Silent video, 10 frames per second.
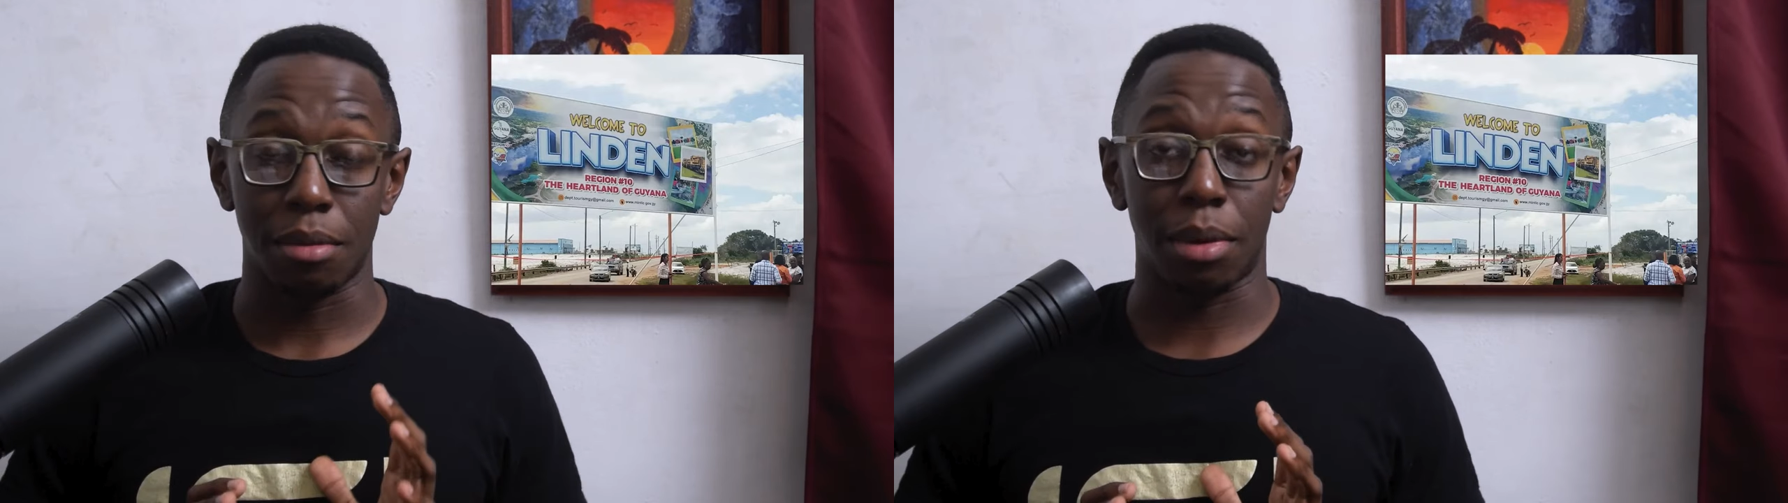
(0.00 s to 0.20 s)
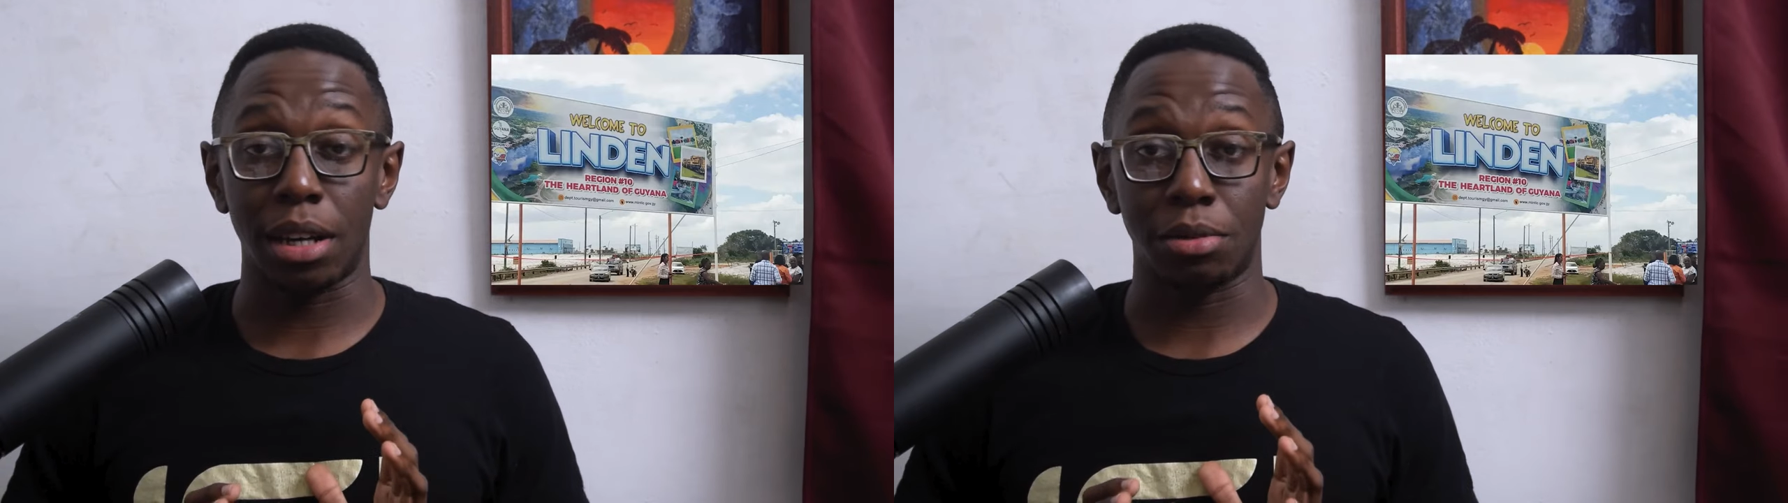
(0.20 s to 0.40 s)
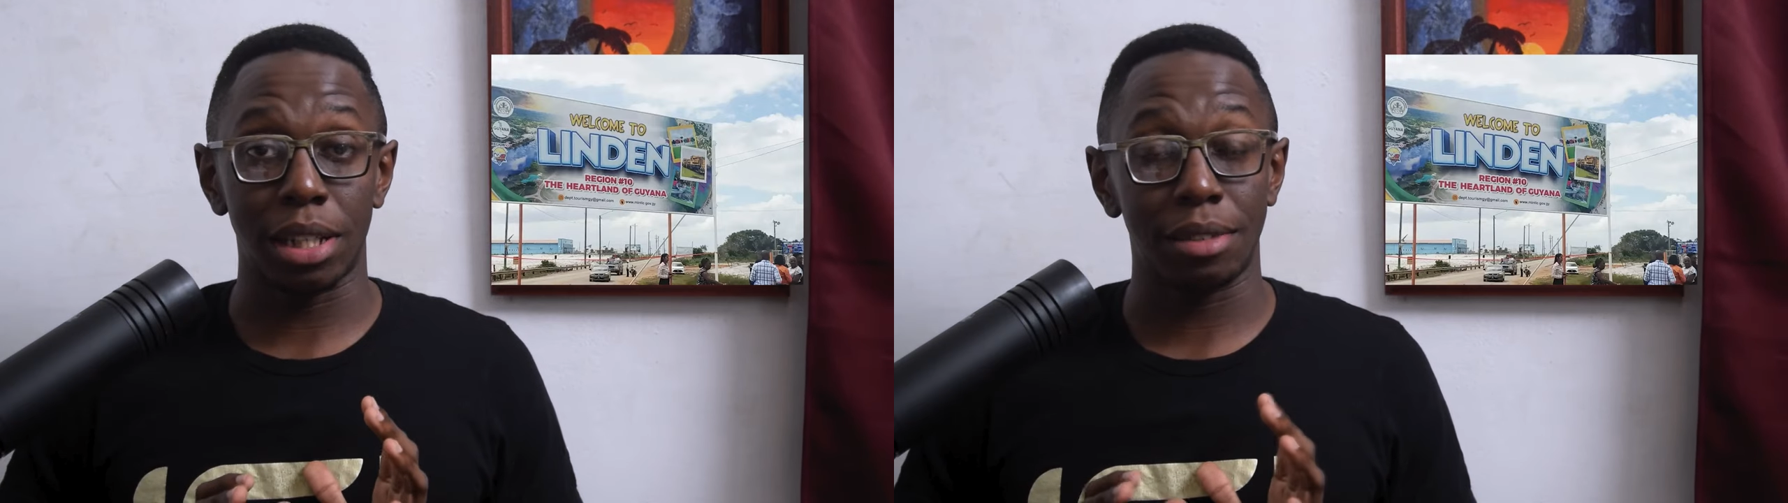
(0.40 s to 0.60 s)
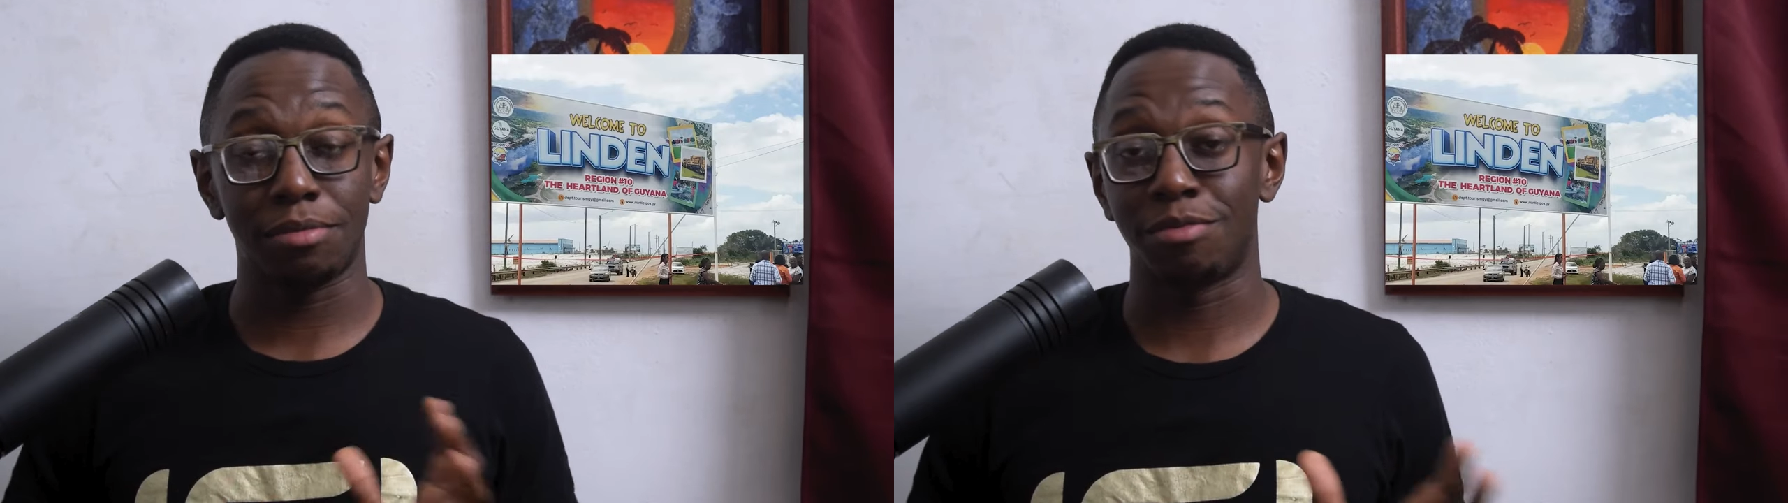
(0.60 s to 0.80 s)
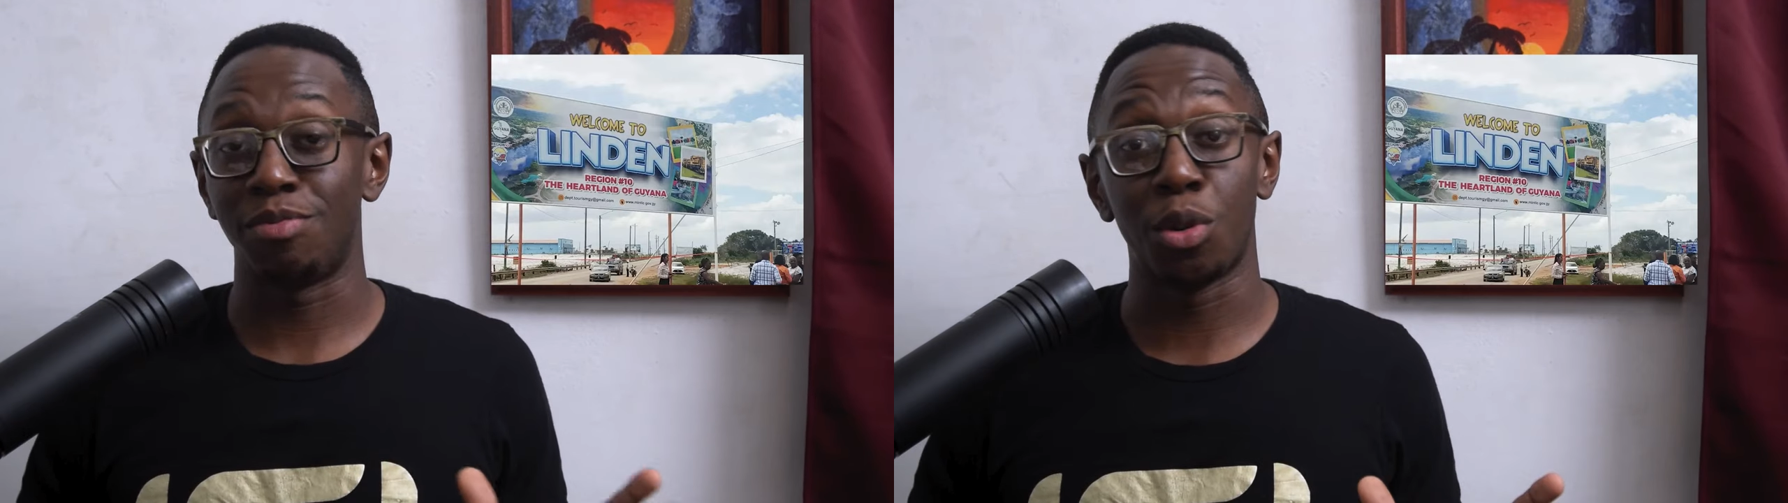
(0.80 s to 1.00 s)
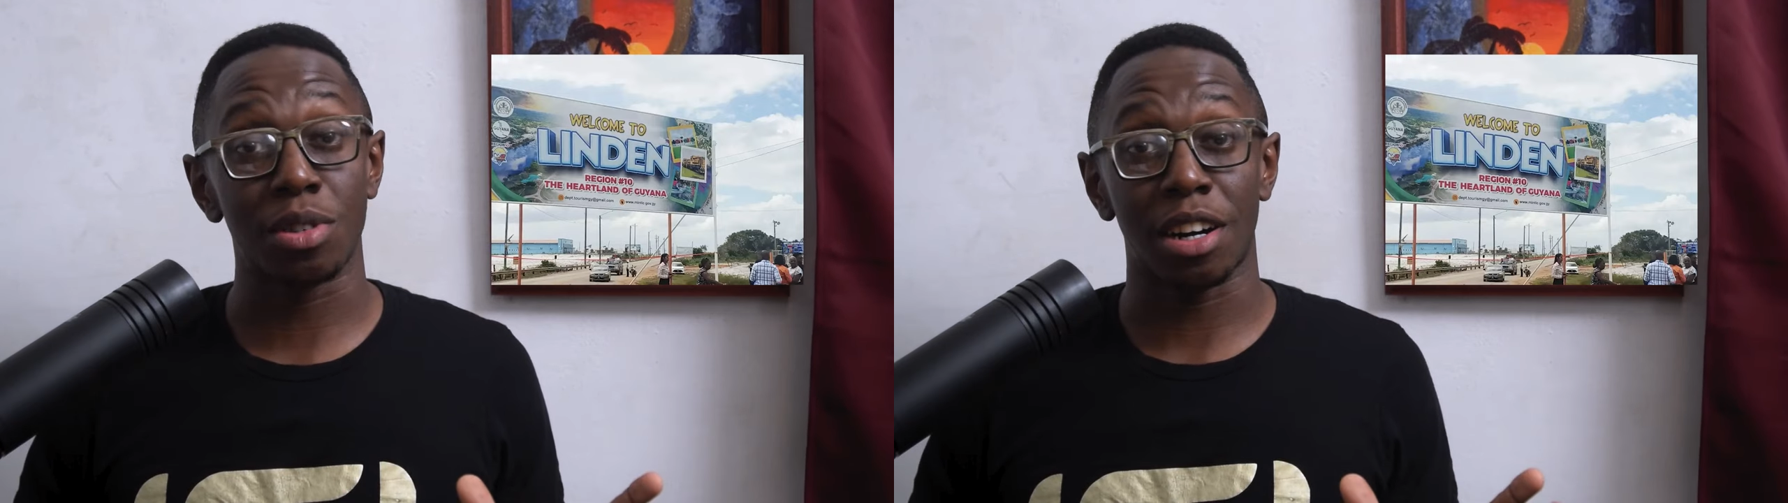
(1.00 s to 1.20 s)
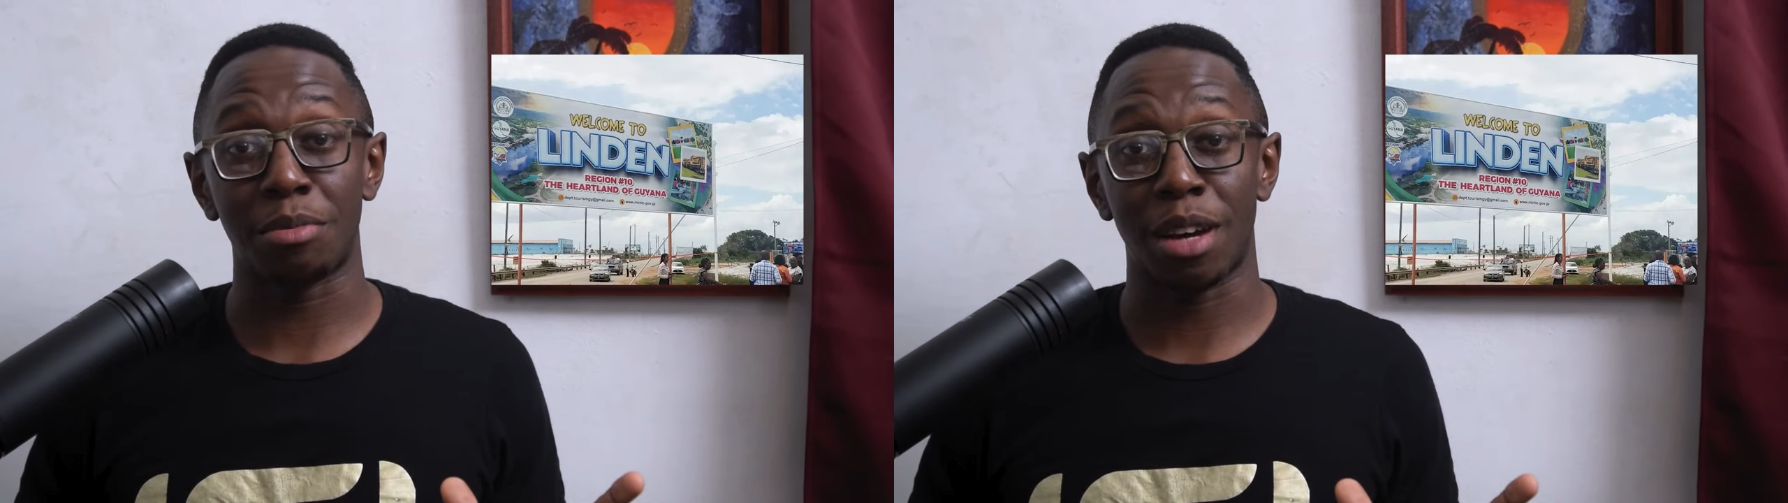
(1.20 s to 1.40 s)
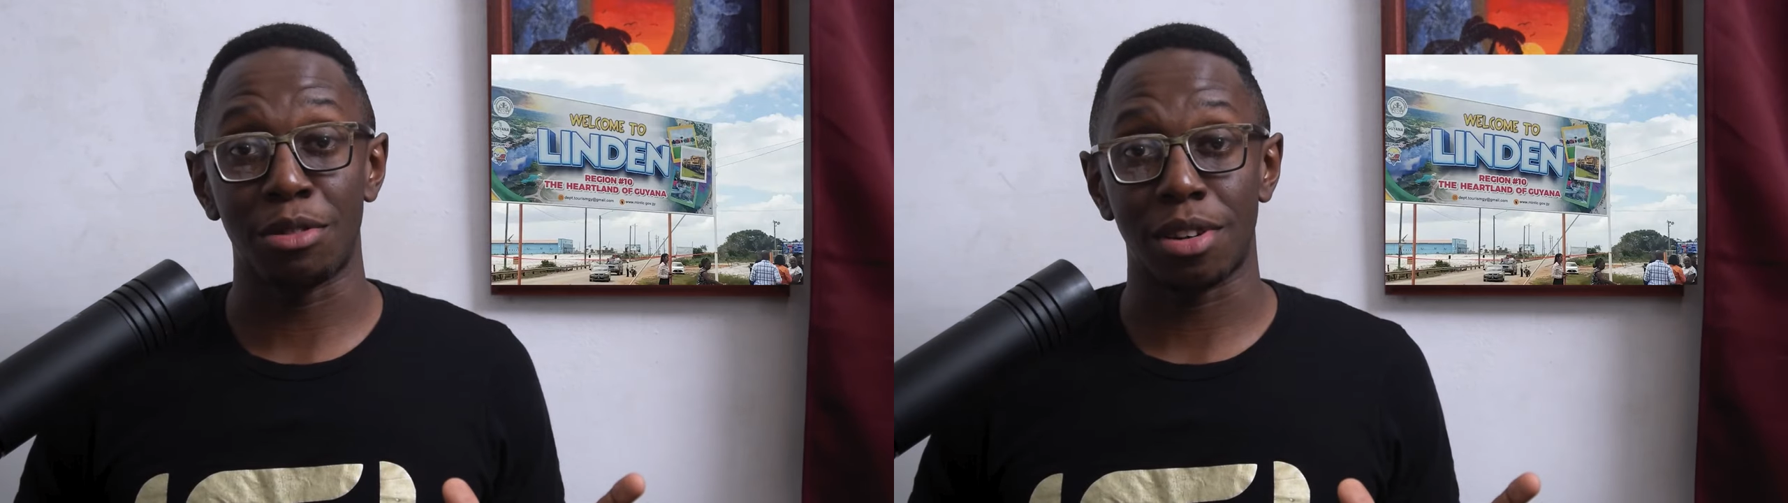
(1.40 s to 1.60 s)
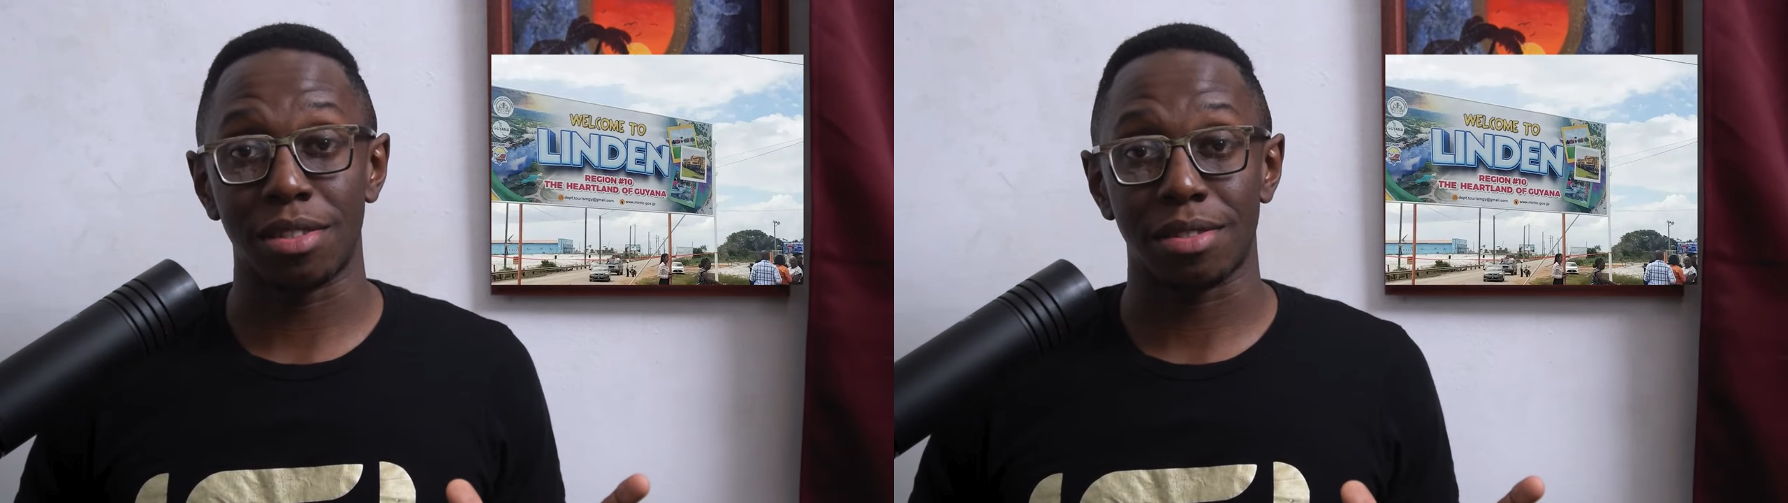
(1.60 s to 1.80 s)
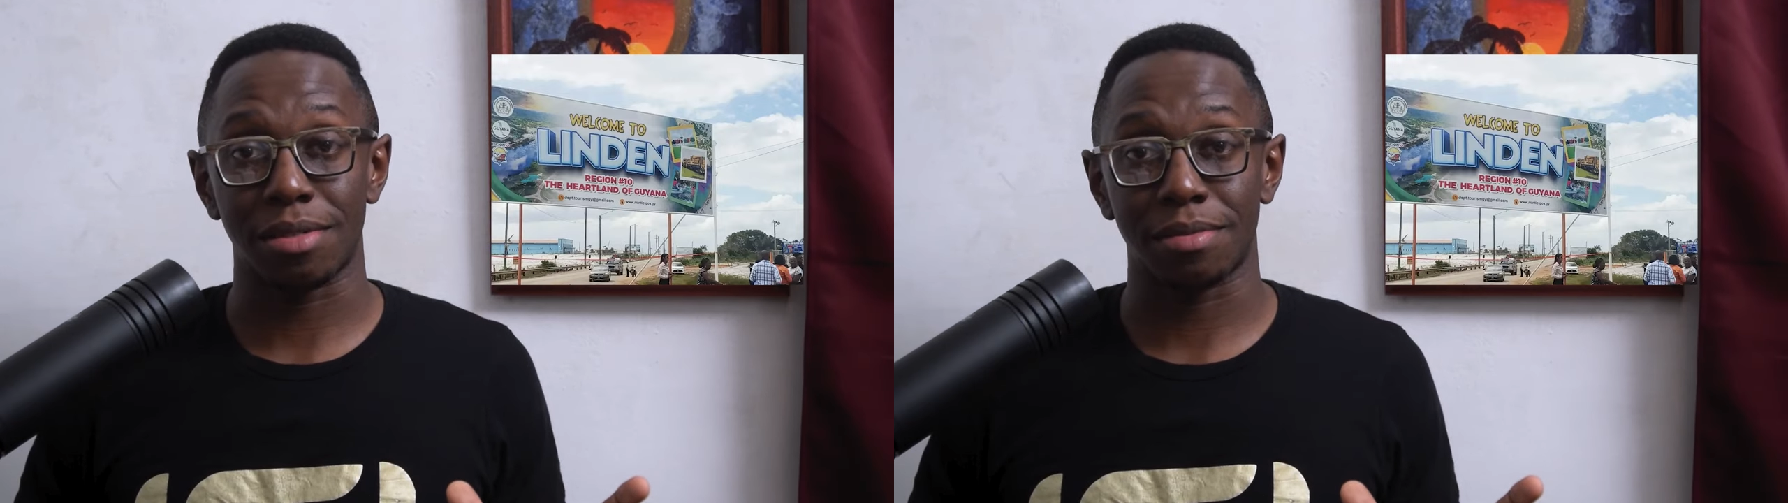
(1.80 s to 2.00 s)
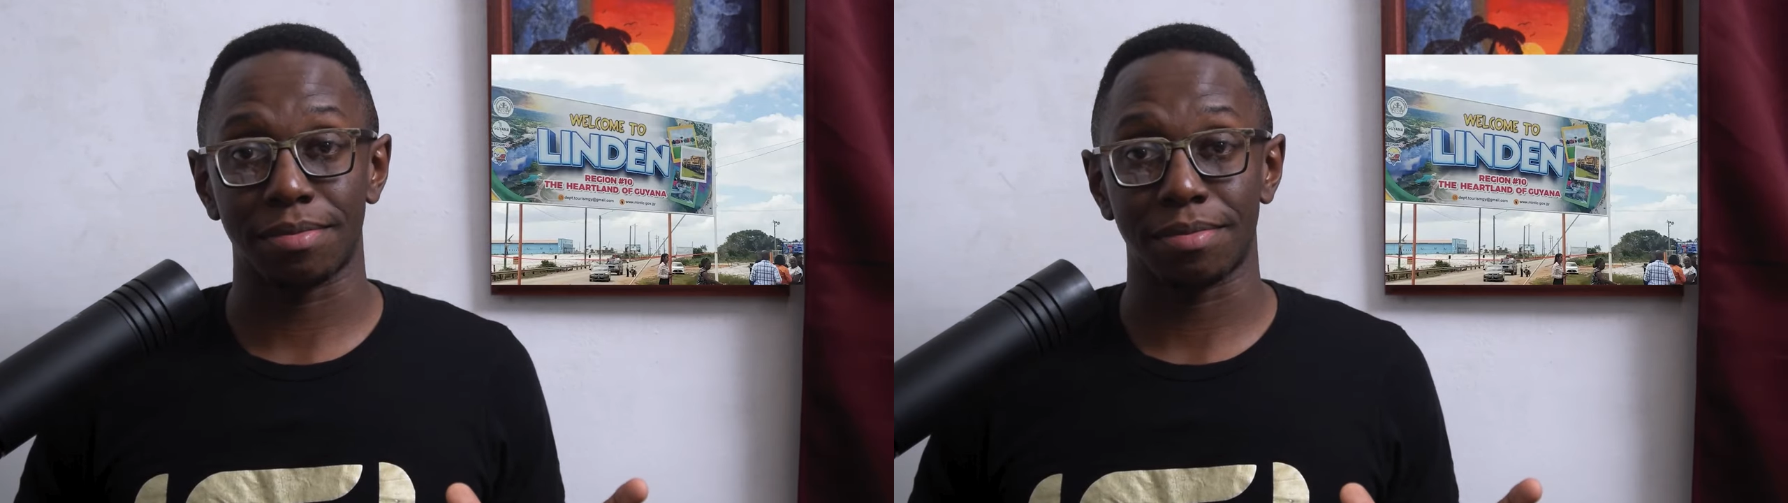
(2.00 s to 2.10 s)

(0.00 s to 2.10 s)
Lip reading: By the way, those aren't my words.